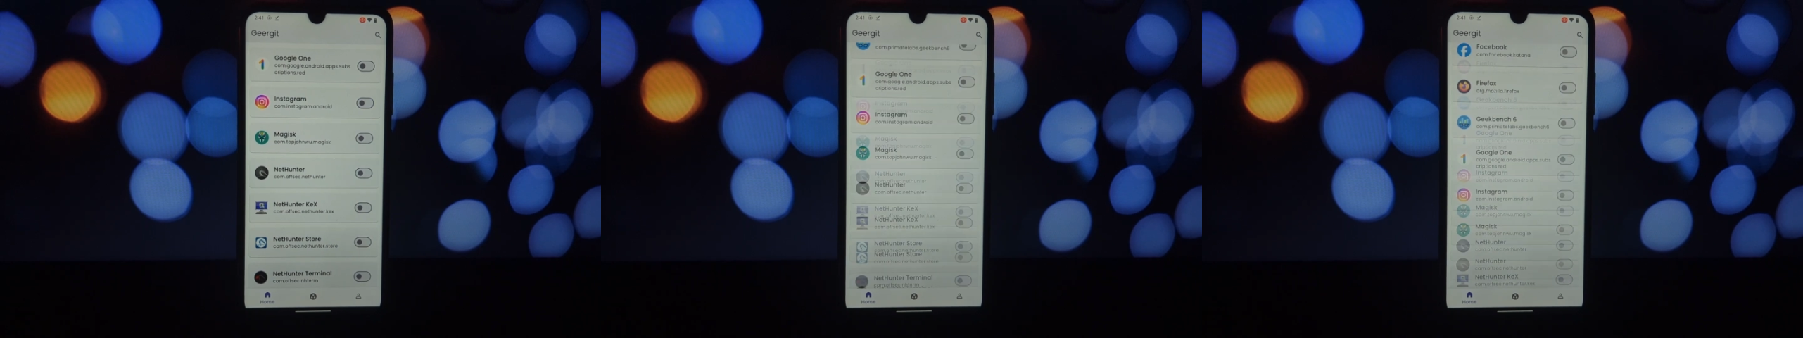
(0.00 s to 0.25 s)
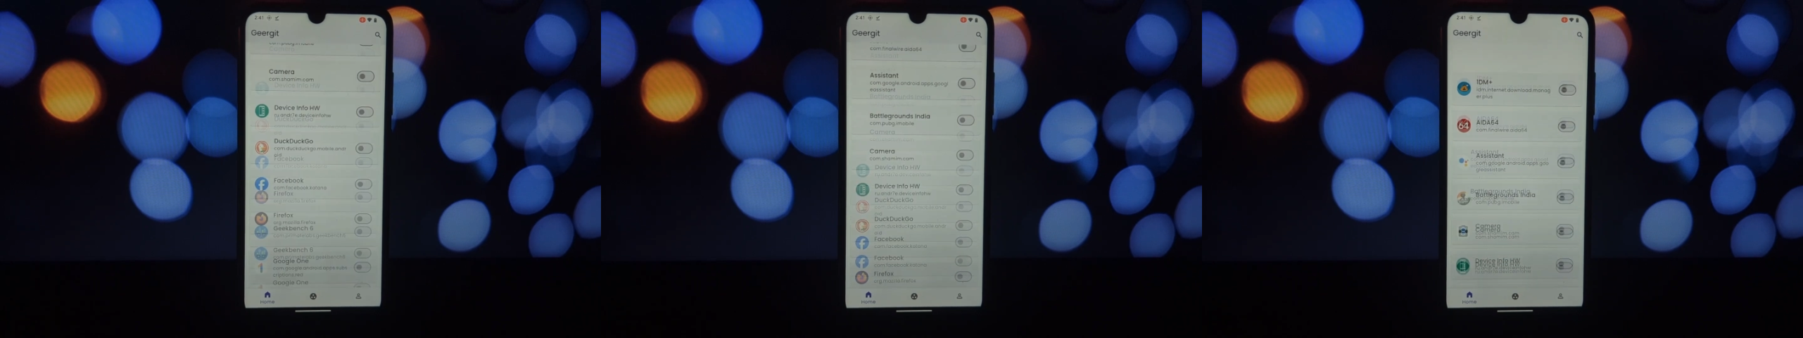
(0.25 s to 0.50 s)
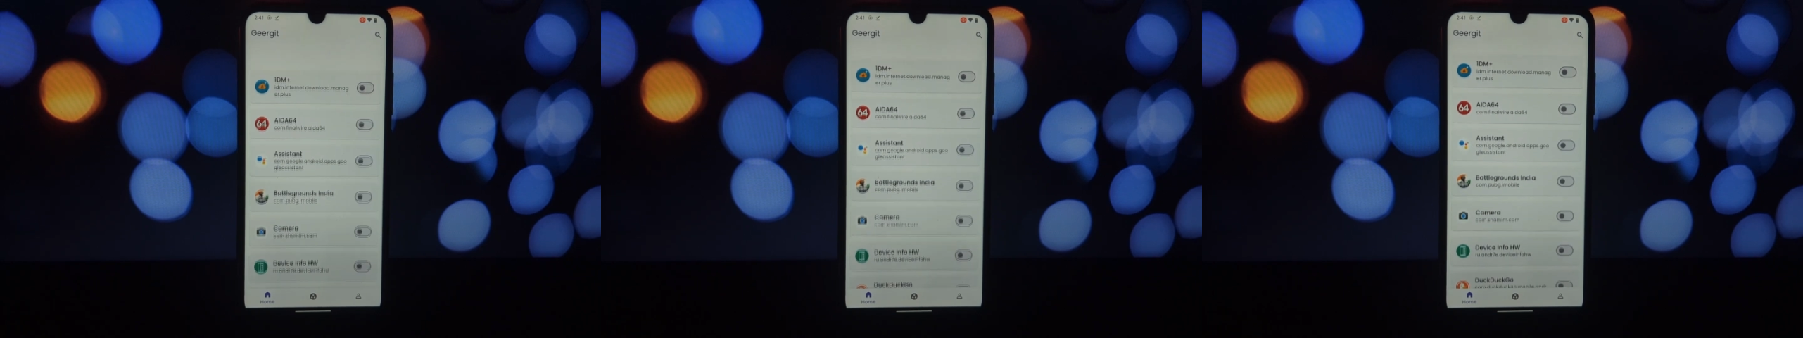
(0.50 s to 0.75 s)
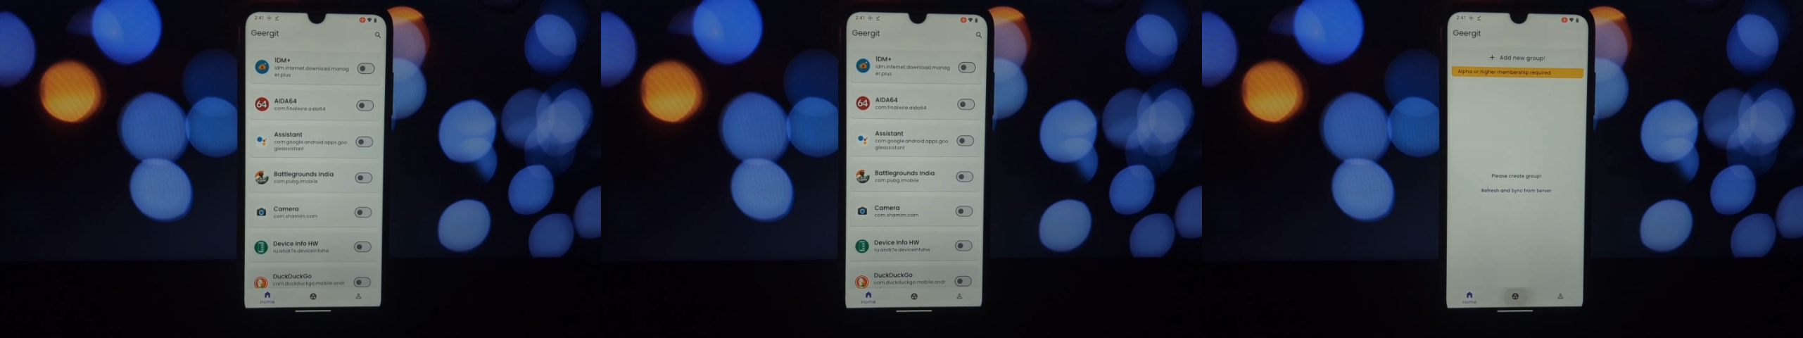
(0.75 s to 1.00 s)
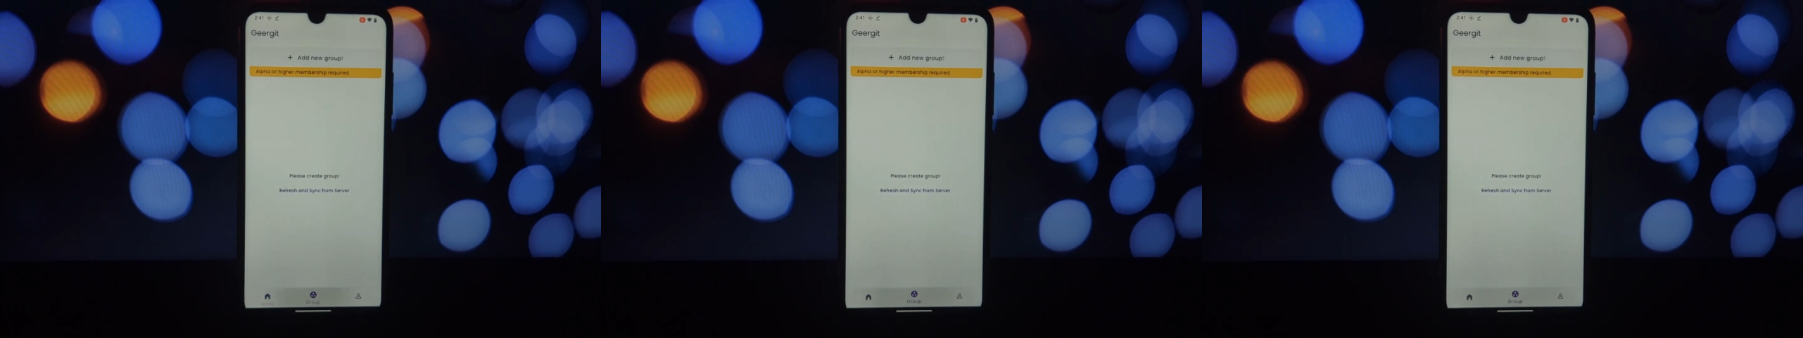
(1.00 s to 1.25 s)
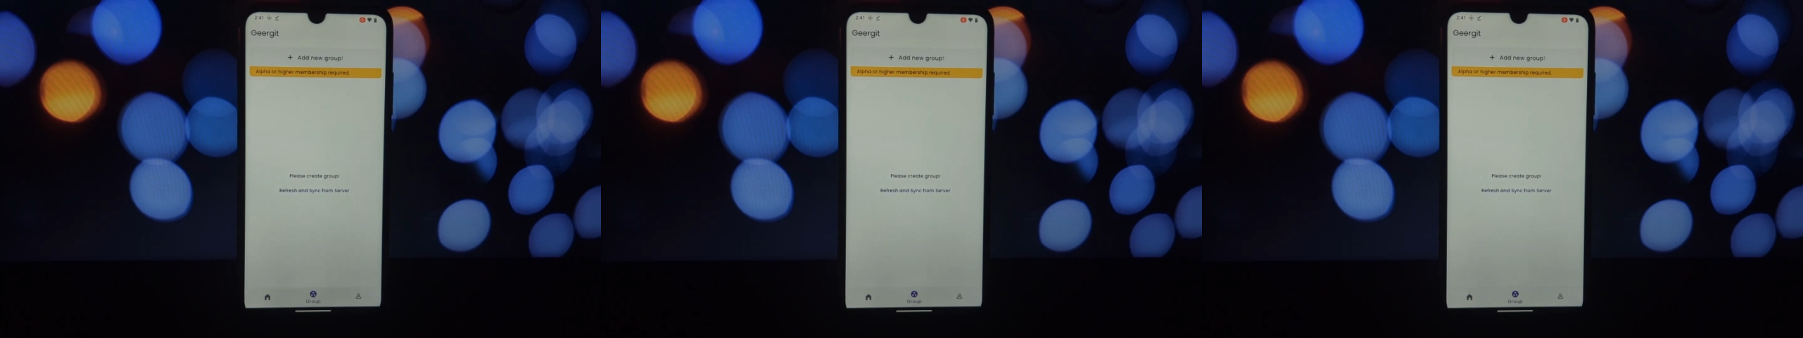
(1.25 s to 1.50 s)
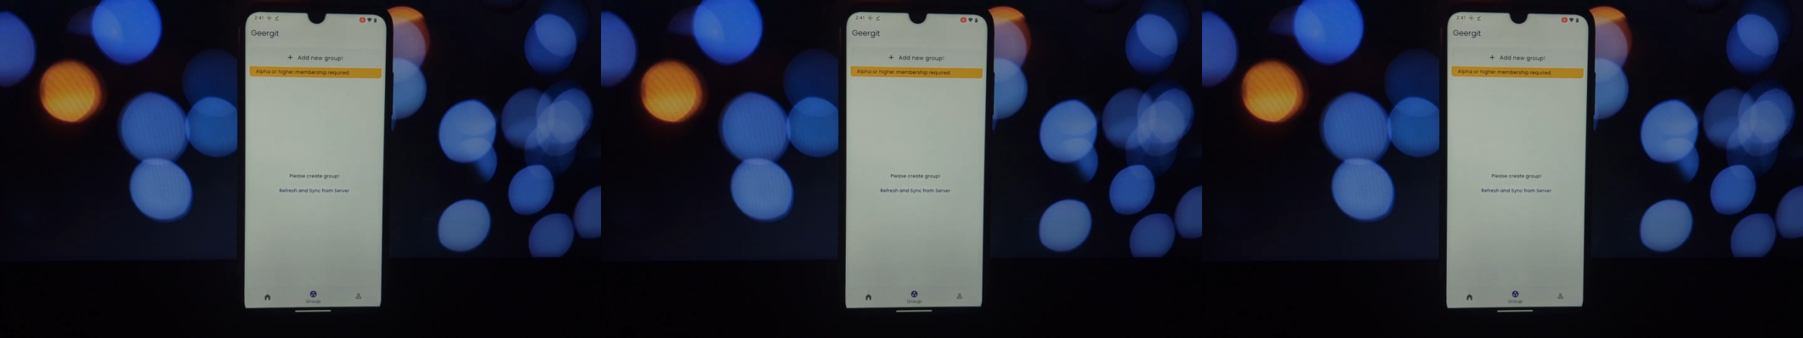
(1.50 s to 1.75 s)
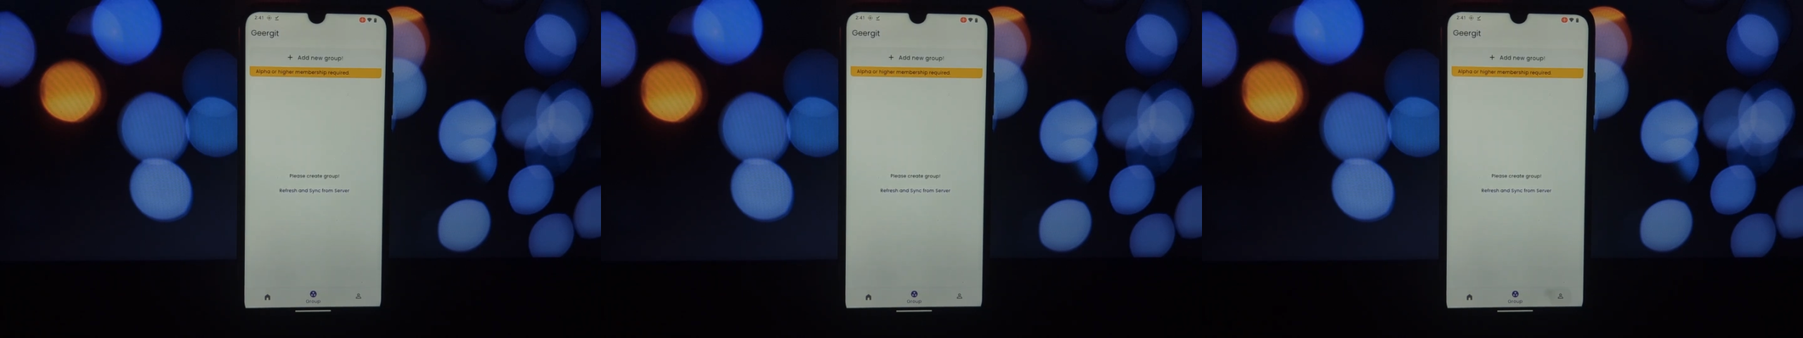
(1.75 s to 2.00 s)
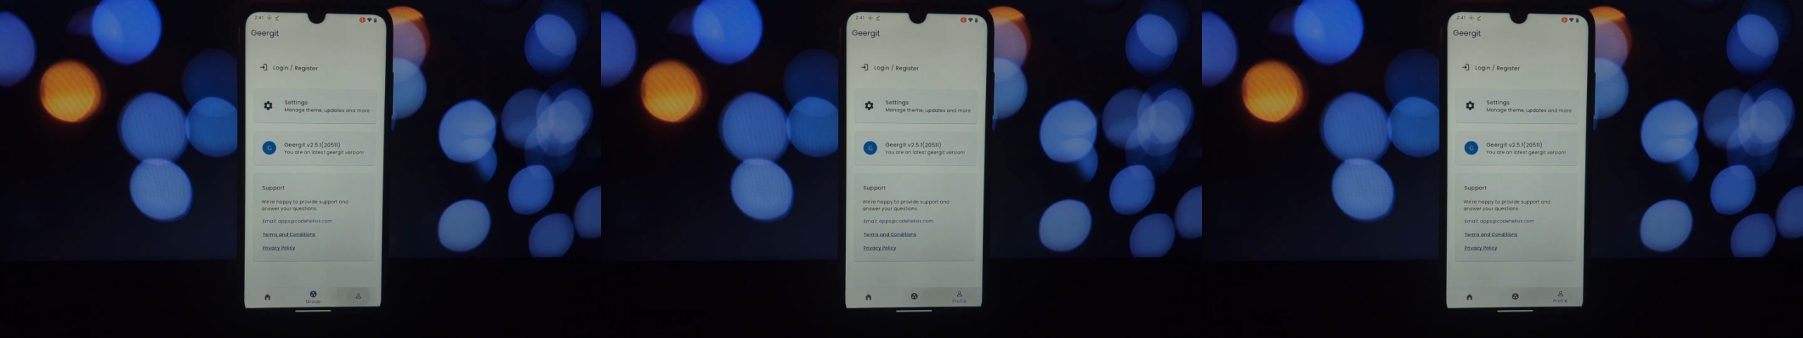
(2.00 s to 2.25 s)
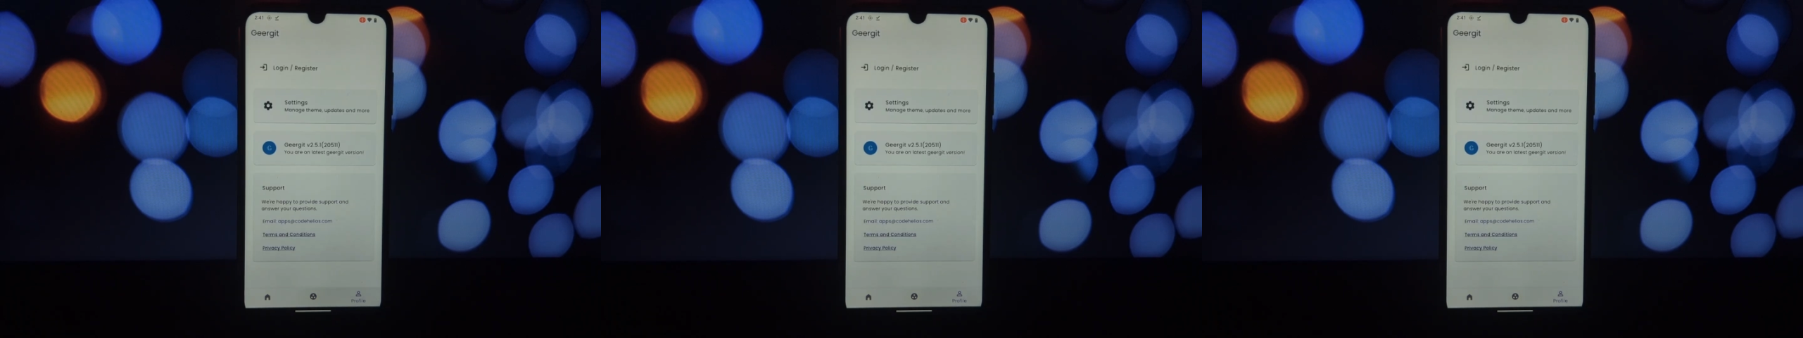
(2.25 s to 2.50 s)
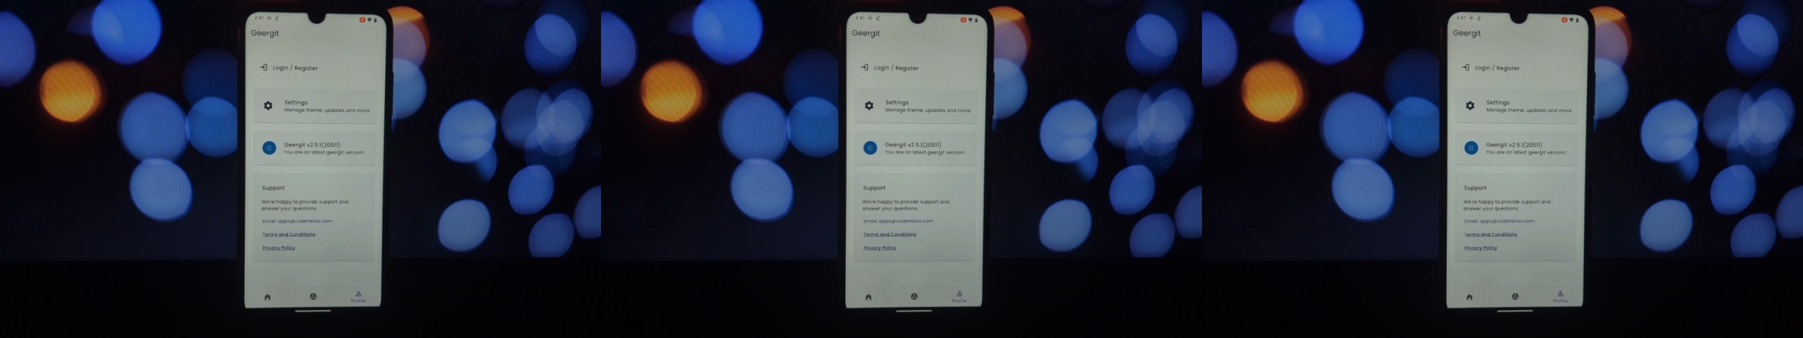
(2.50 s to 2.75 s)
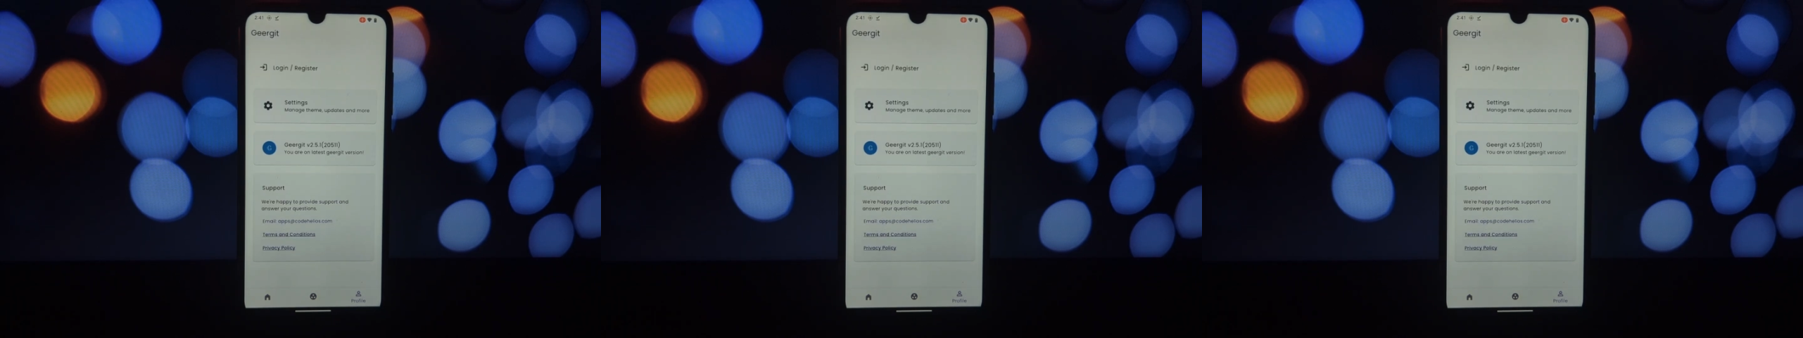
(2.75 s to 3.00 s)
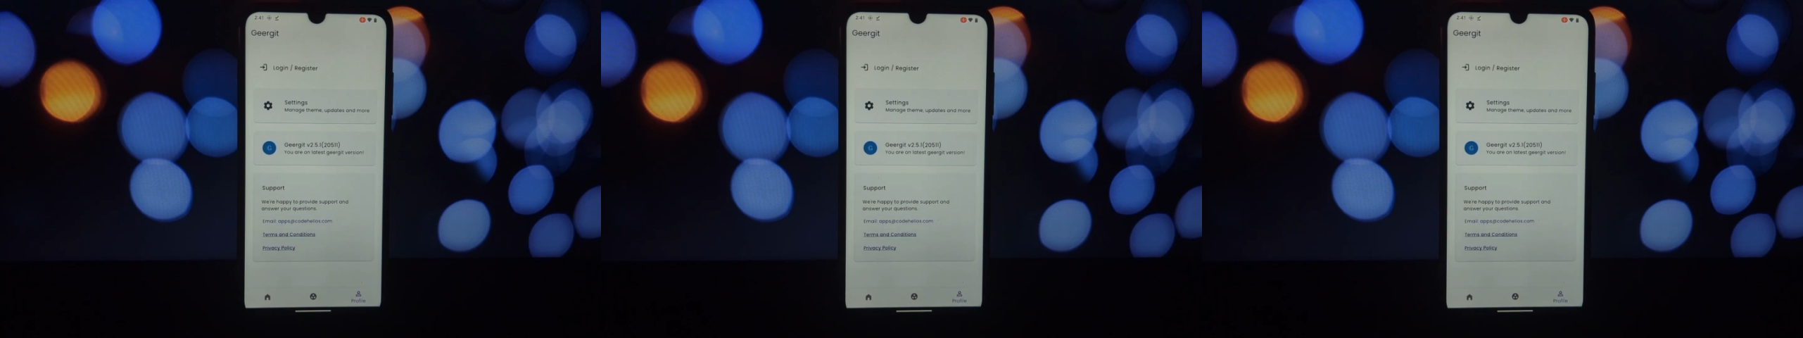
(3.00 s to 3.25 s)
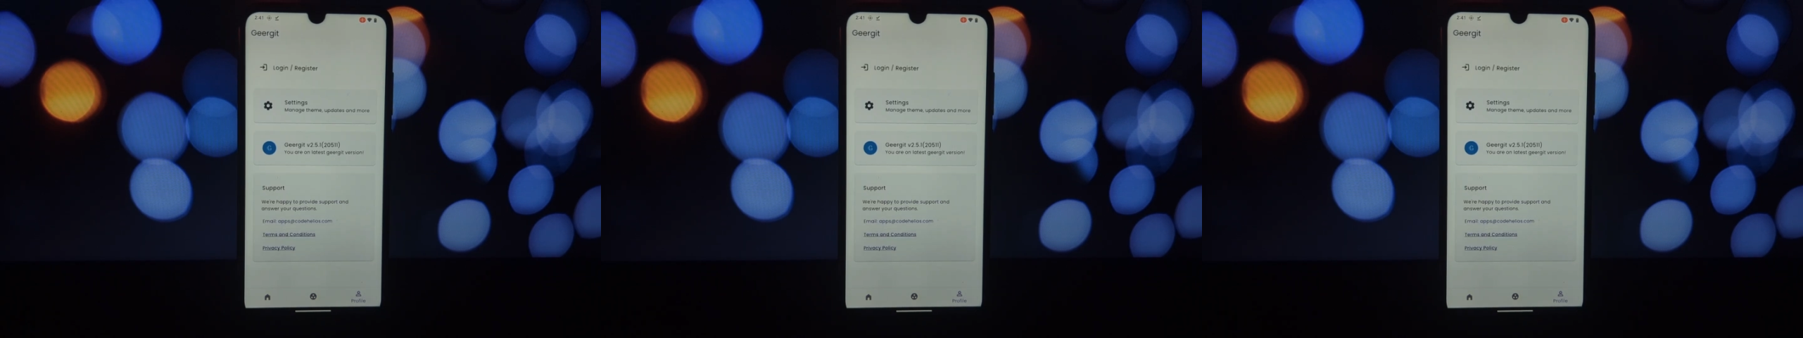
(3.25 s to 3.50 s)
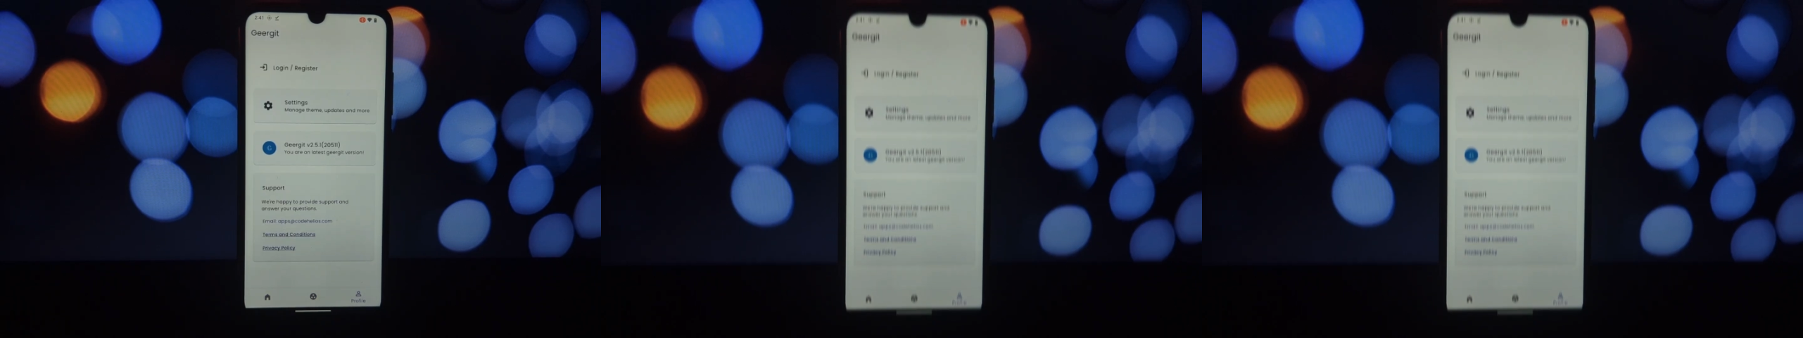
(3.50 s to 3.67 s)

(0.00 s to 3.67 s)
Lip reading: No face is visible, so there are no lips to read.